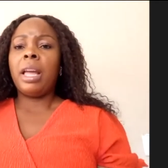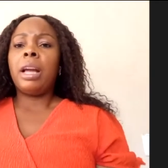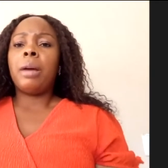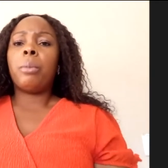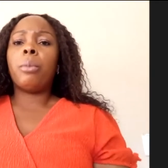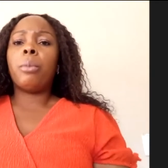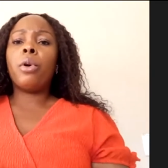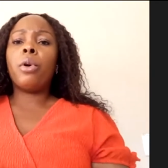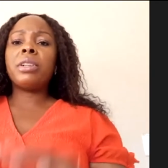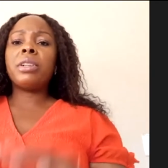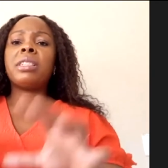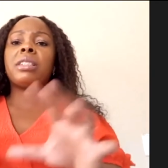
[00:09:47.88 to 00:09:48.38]

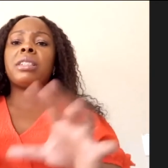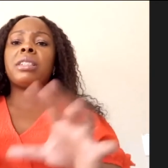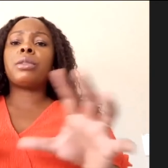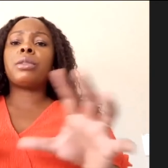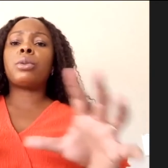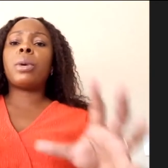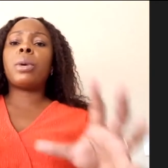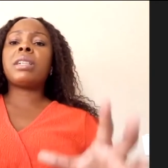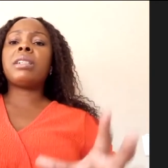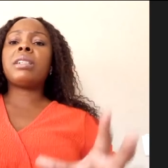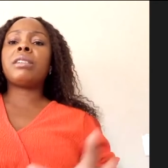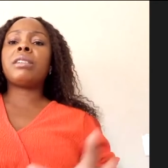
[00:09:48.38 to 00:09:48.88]
Moses
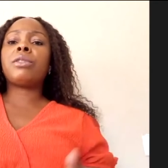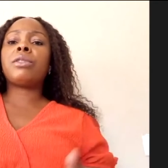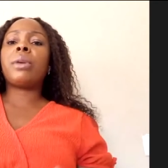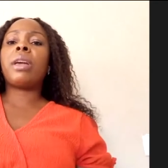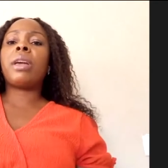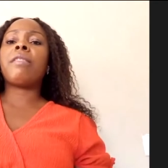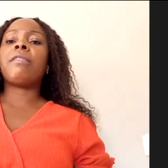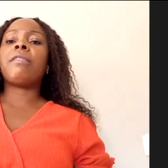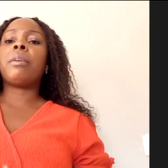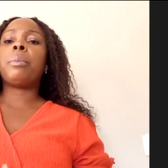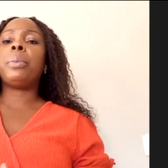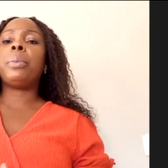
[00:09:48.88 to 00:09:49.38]
wanted to
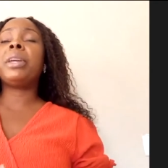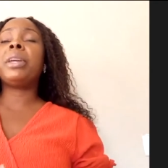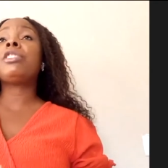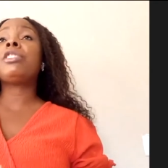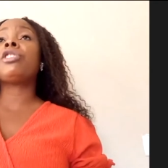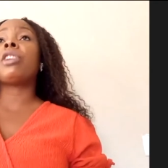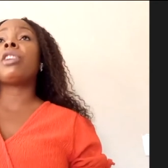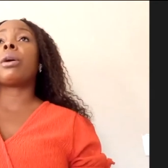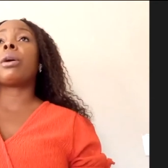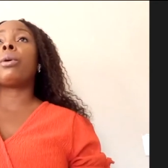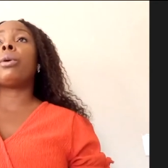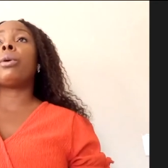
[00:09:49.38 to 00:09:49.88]
have a
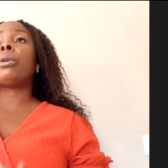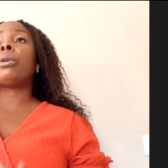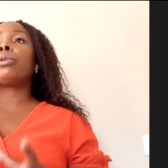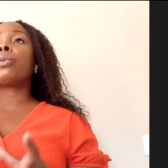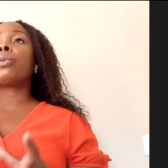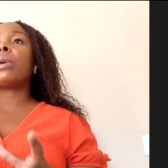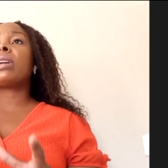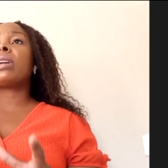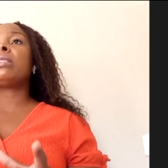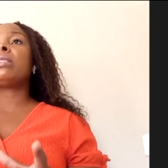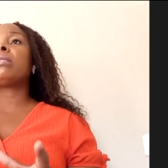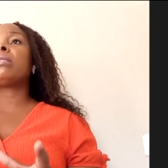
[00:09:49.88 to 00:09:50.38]
picture. God
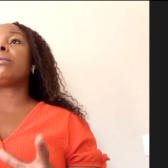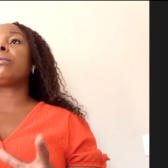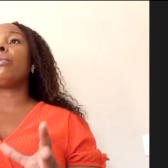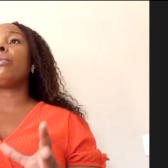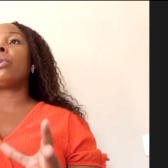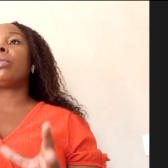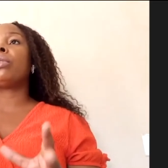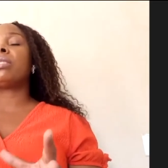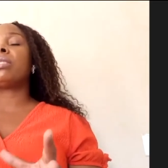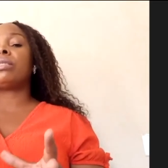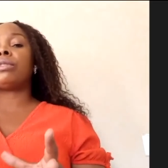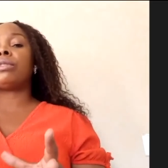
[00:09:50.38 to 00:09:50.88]
wanted
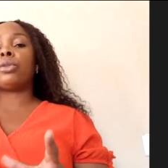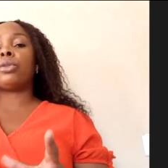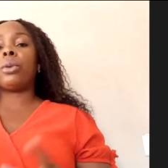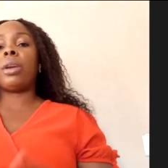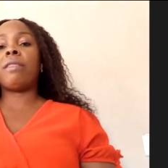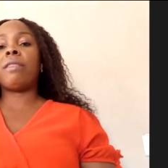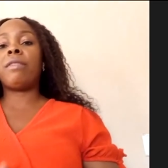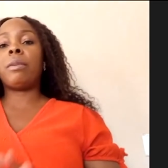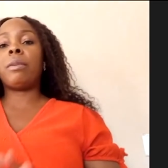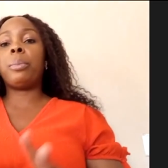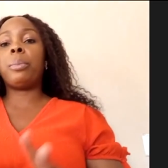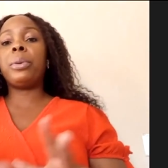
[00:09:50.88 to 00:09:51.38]
Moses to
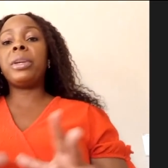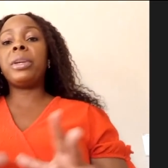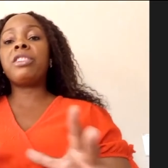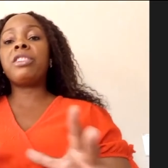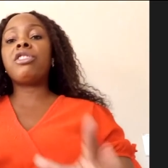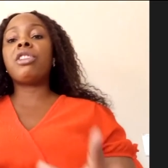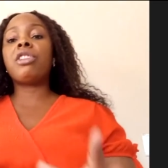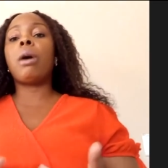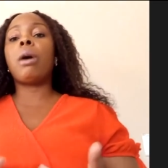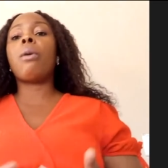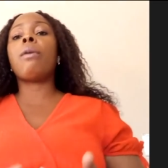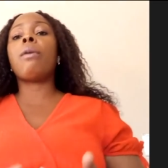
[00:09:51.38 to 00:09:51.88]
have a
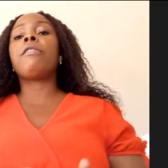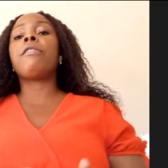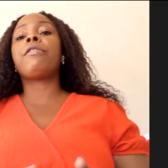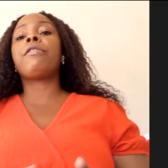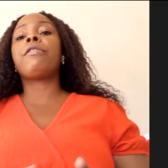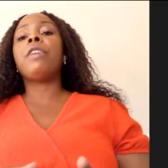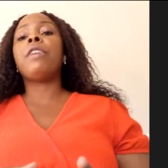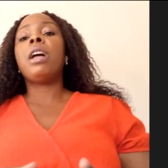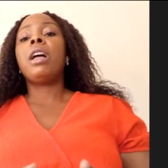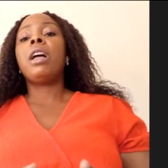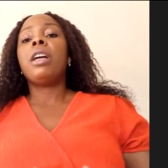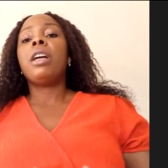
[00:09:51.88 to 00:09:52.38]
picture of
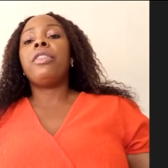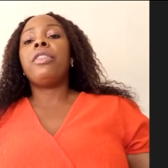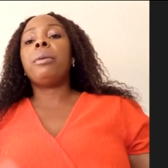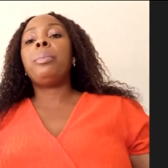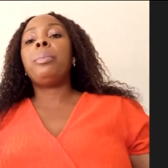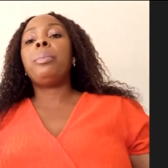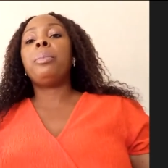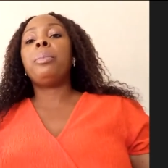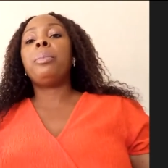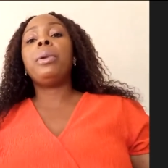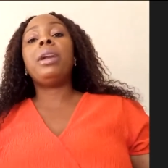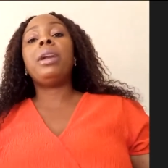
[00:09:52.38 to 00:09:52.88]

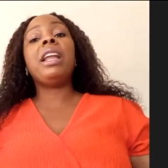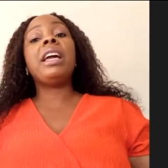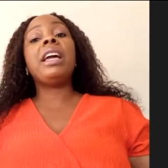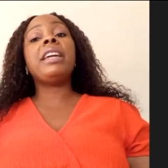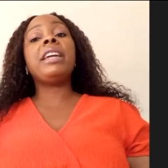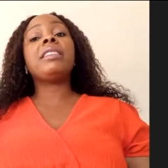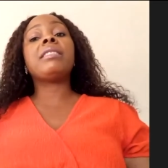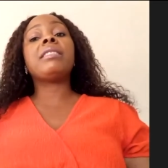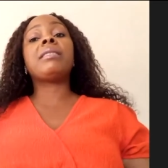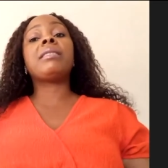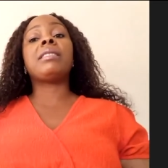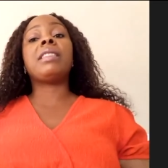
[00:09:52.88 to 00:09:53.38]
the
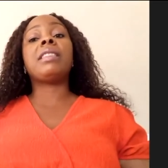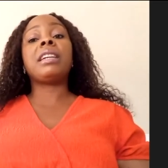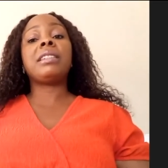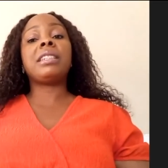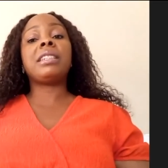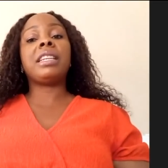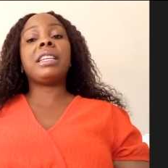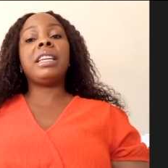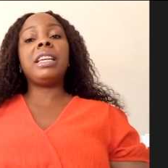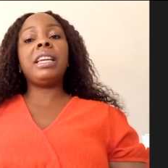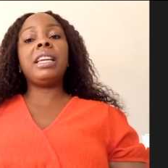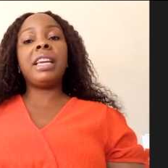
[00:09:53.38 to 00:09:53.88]
place that
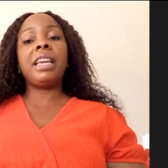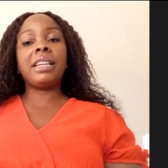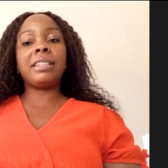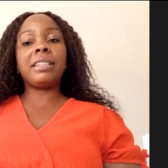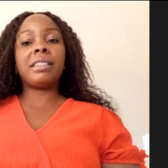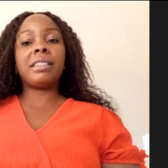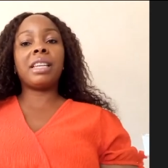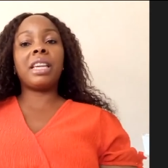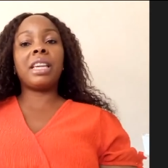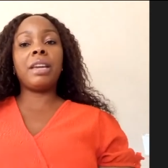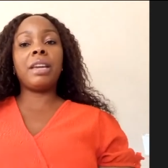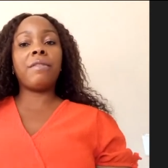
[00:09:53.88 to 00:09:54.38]
he had
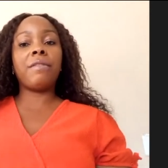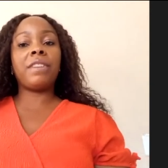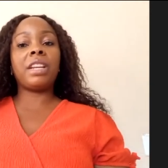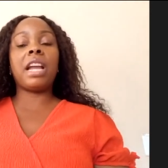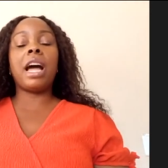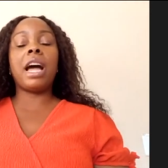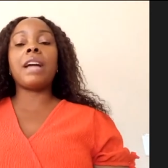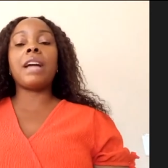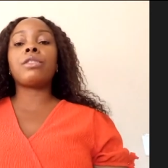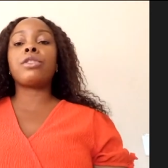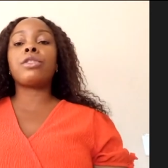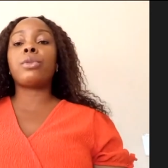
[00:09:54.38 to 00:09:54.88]
given
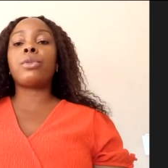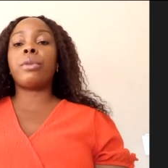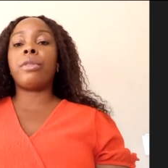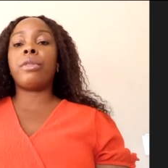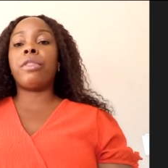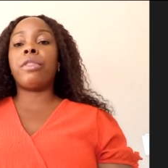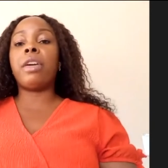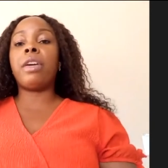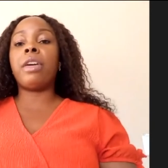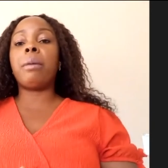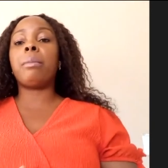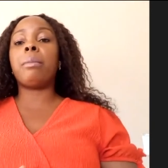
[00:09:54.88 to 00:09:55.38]
unto
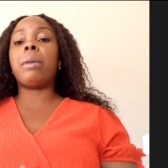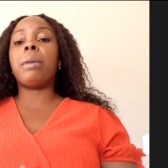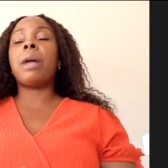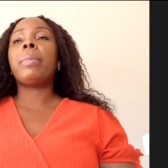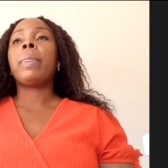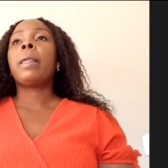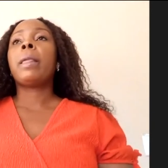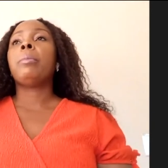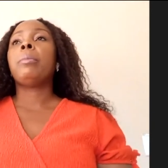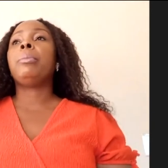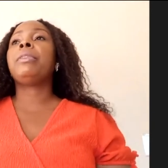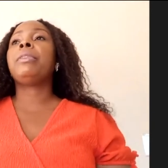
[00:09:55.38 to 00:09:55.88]
them
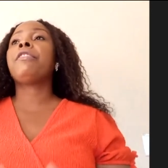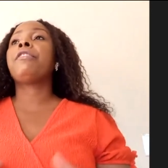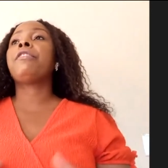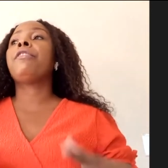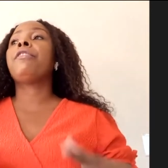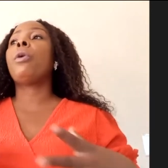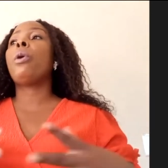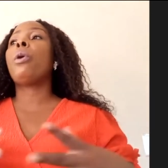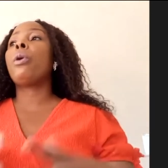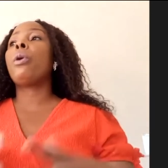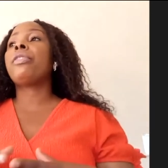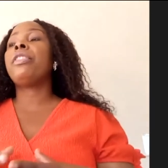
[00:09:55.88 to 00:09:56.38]

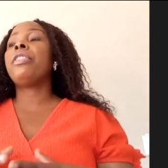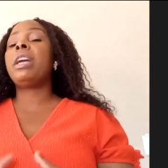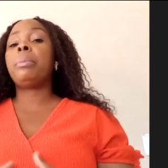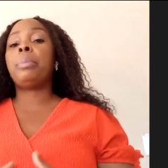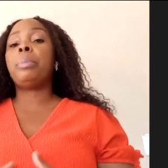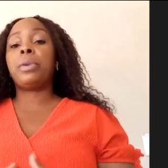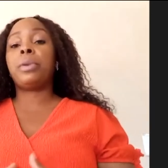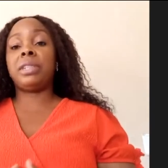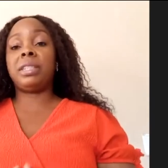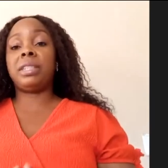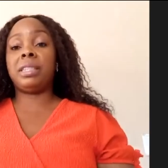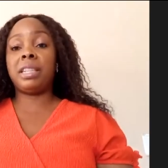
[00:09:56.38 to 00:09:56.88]
before they
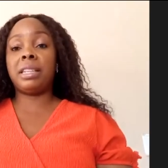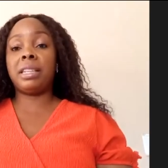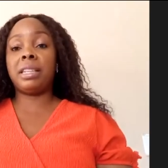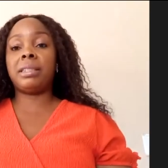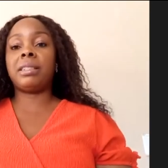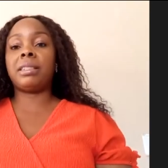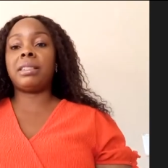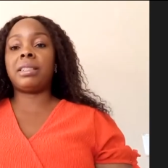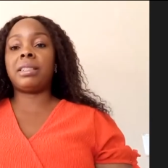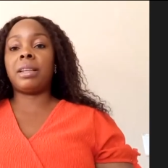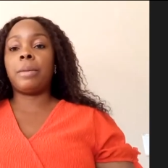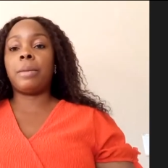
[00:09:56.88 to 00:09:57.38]

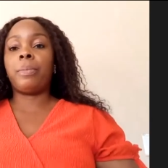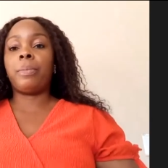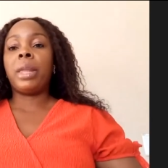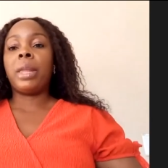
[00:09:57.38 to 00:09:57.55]
possessed it.